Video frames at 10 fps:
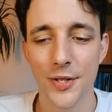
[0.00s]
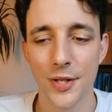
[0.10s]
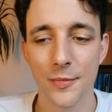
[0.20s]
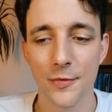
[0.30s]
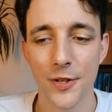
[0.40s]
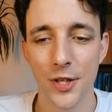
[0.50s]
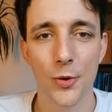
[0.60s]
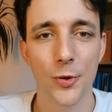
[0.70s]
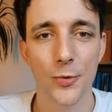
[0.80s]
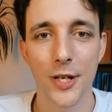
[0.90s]
it's going to
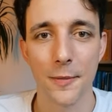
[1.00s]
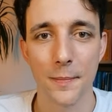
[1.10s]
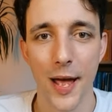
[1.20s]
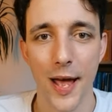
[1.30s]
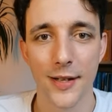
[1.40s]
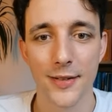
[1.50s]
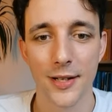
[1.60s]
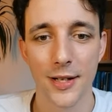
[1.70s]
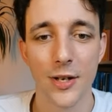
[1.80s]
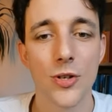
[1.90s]
feel really bad.
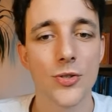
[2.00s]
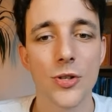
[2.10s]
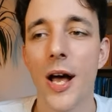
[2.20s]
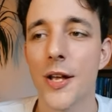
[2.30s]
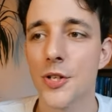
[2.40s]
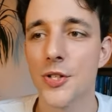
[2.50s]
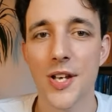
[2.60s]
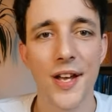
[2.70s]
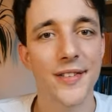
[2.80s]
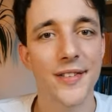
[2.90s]
So I just
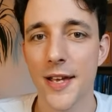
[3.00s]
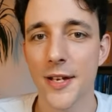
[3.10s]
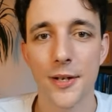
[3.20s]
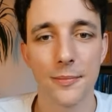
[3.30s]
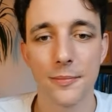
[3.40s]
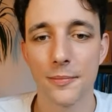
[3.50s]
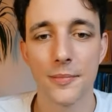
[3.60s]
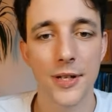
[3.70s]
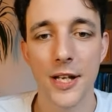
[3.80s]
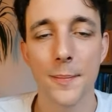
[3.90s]
say take a
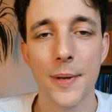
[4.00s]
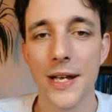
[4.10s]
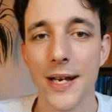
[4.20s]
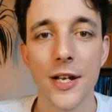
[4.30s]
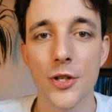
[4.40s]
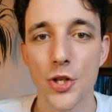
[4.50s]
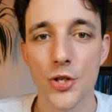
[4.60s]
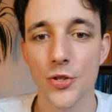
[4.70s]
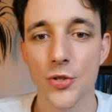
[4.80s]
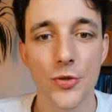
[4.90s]
in the beginning,
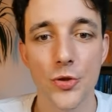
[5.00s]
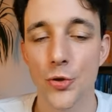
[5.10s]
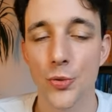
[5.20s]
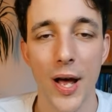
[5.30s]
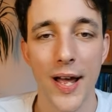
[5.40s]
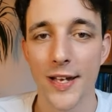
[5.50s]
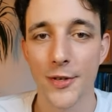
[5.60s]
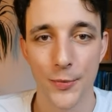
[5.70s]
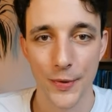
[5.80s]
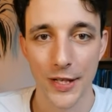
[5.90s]
just try
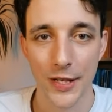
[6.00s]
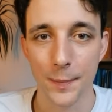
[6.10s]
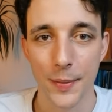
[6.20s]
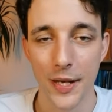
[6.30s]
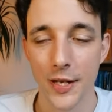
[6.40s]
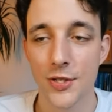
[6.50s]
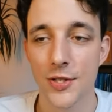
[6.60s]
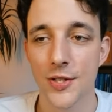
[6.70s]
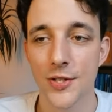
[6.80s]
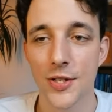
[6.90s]
and read a page.
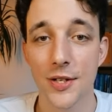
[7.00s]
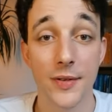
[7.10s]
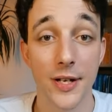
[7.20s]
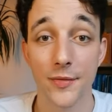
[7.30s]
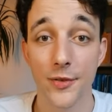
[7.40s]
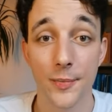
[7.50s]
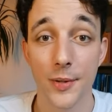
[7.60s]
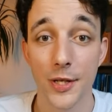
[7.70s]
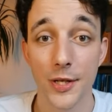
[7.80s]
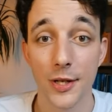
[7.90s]
It doesn't even have to
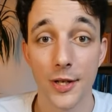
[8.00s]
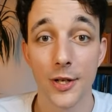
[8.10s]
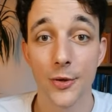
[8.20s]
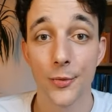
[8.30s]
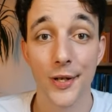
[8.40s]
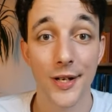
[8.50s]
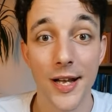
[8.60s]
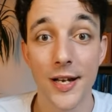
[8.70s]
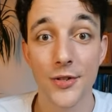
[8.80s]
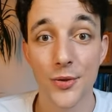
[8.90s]
be
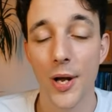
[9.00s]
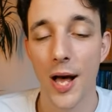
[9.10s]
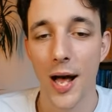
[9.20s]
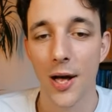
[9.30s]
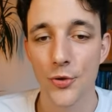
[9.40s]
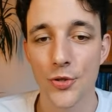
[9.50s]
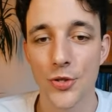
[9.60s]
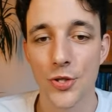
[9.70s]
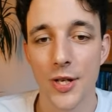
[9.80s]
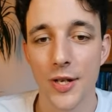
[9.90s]
related to the IELTS.